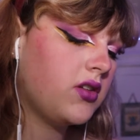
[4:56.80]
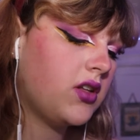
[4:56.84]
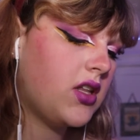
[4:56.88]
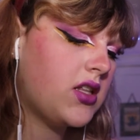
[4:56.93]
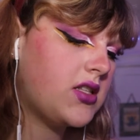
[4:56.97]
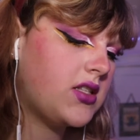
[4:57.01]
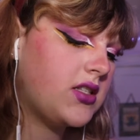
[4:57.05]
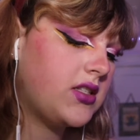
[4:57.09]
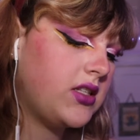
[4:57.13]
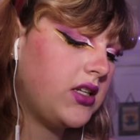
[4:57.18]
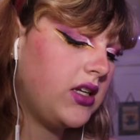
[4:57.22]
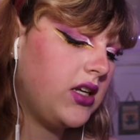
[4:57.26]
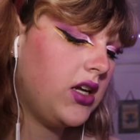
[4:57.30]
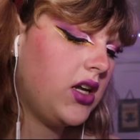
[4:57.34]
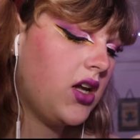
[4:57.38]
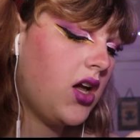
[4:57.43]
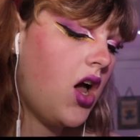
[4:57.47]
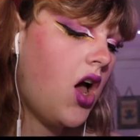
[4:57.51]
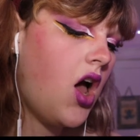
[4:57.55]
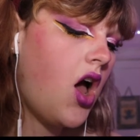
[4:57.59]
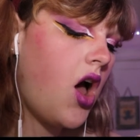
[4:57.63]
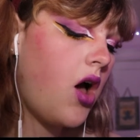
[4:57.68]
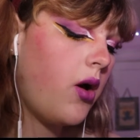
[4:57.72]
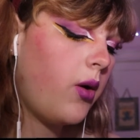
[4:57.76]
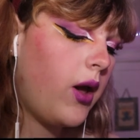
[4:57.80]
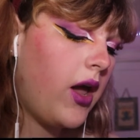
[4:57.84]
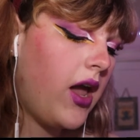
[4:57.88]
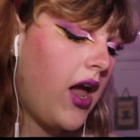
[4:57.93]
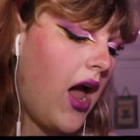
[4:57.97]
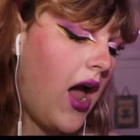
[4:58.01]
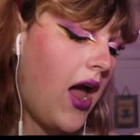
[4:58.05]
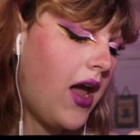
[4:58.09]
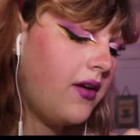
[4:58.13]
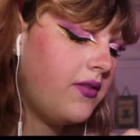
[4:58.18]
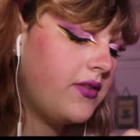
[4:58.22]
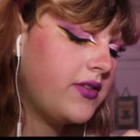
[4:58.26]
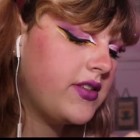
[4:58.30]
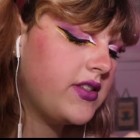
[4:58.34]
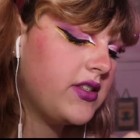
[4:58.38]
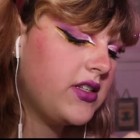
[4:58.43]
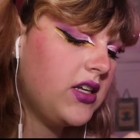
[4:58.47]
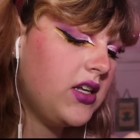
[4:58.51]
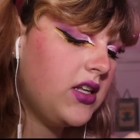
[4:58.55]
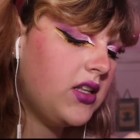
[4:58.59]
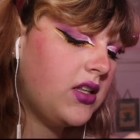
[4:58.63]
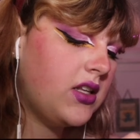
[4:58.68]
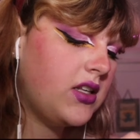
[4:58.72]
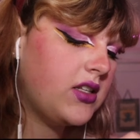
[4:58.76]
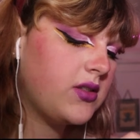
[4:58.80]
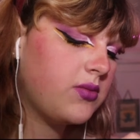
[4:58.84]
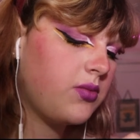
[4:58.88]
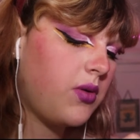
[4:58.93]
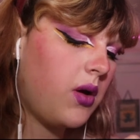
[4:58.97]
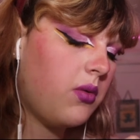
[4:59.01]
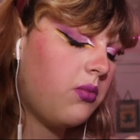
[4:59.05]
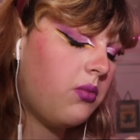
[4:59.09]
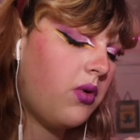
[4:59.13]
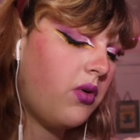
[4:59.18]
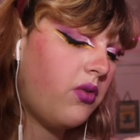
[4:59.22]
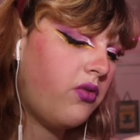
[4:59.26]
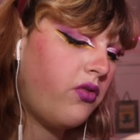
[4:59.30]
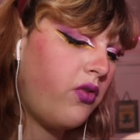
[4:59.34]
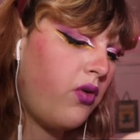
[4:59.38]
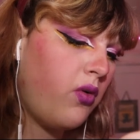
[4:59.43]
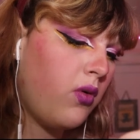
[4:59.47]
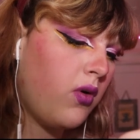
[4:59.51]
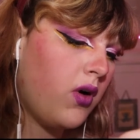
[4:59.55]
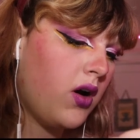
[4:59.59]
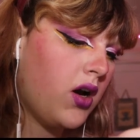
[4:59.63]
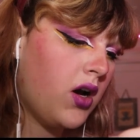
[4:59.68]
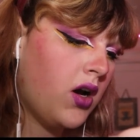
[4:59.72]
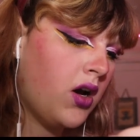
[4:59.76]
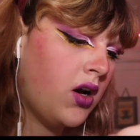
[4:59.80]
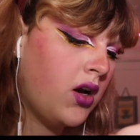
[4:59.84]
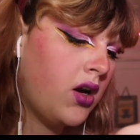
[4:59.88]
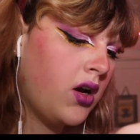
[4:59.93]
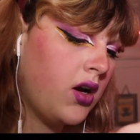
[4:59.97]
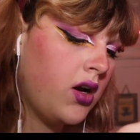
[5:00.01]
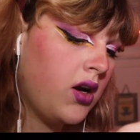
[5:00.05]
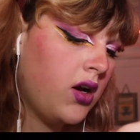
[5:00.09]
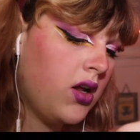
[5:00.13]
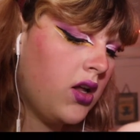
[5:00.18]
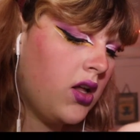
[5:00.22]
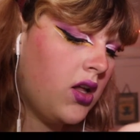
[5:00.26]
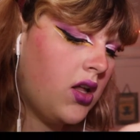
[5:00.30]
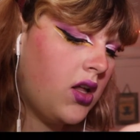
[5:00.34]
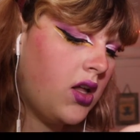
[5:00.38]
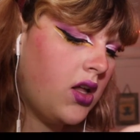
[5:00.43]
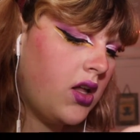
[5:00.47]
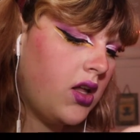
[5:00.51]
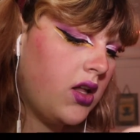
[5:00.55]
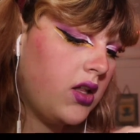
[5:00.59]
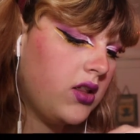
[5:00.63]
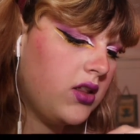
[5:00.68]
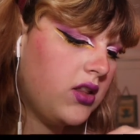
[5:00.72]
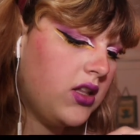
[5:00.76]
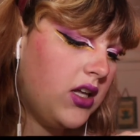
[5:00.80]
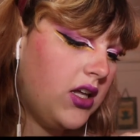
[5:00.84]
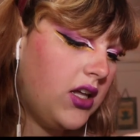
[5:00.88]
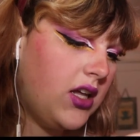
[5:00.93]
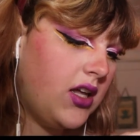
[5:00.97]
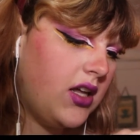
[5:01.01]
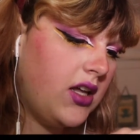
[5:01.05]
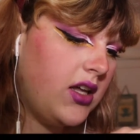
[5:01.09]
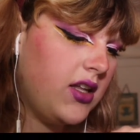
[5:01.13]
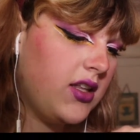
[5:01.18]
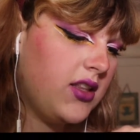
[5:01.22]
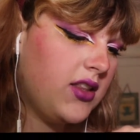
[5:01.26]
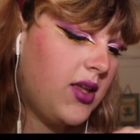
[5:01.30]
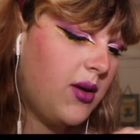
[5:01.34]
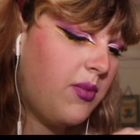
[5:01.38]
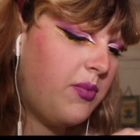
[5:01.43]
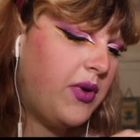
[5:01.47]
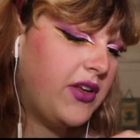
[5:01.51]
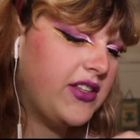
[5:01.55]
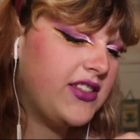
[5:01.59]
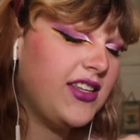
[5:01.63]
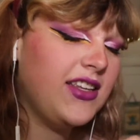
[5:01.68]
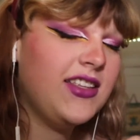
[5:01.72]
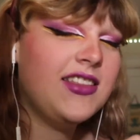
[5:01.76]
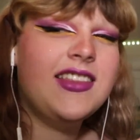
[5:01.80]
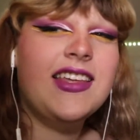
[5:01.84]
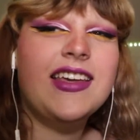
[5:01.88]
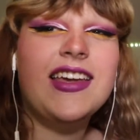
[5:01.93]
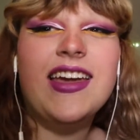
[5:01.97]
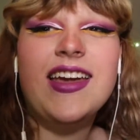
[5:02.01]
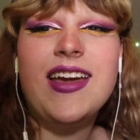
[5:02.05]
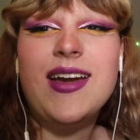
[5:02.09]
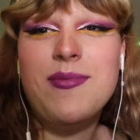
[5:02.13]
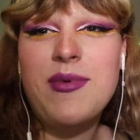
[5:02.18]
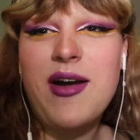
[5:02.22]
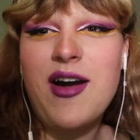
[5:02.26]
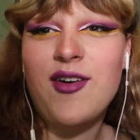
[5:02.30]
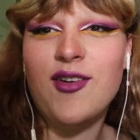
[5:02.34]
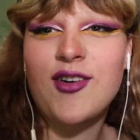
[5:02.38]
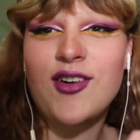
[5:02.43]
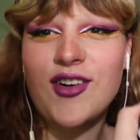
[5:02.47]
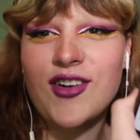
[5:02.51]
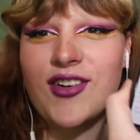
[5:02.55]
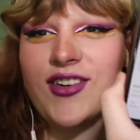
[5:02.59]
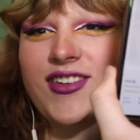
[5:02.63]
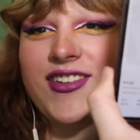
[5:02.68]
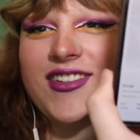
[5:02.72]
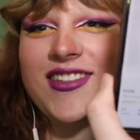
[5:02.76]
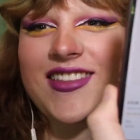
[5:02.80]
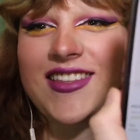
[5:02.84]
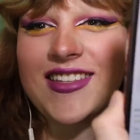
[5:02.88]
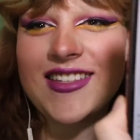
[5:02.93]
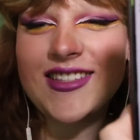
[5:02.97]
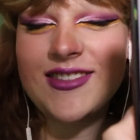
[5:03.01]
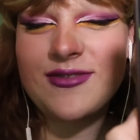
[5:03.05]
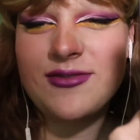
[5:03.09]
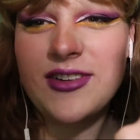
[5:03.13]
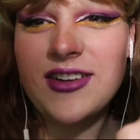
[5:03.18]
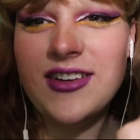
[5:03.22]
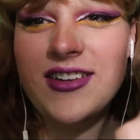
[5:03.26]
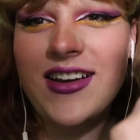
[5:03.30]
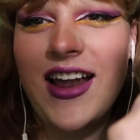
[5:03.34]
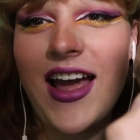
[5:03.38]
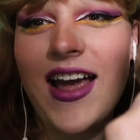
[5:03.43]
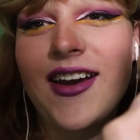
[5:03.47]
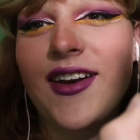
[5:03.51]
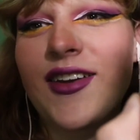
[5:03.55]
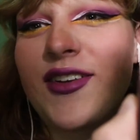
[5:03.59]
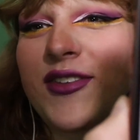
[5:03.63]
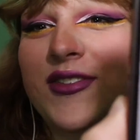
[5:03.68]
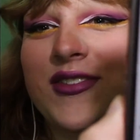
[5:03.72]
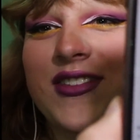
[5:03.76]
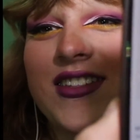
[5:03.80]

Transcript: let's see. Okay, I've seen this one before. The the busy thinking about girls, this one. I know you